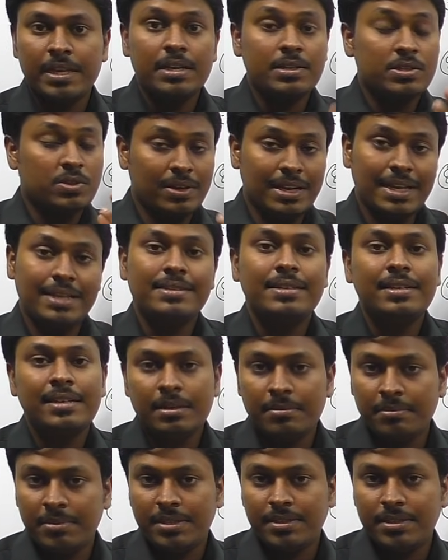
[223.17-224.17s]
So lesson
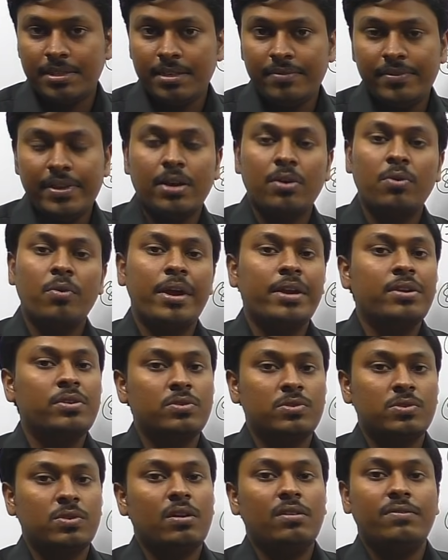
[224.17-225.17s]
number 3, we are going to
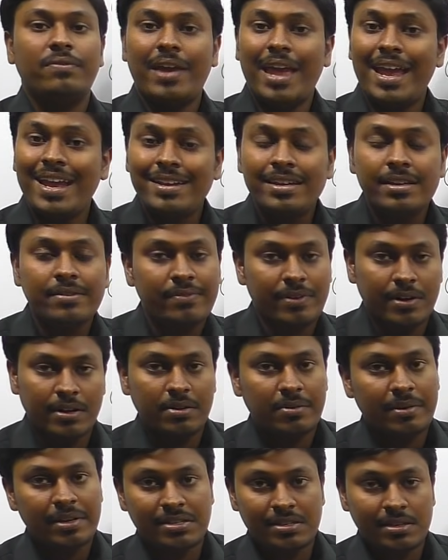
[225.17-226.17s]
solve 8 different
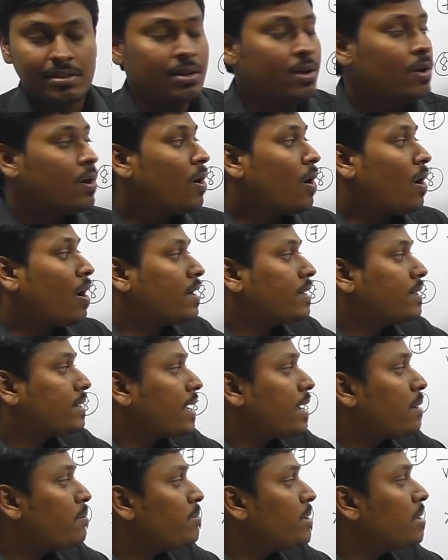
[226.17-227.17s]
questions on
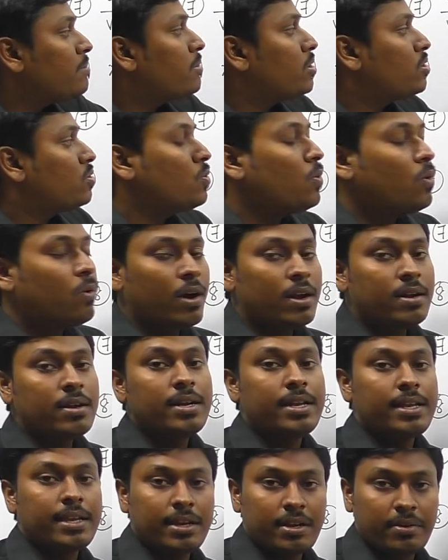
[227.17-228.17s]
type number 2
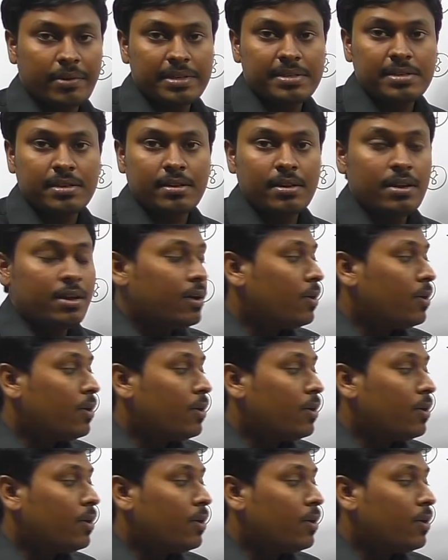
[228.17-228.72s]
quadratic equation.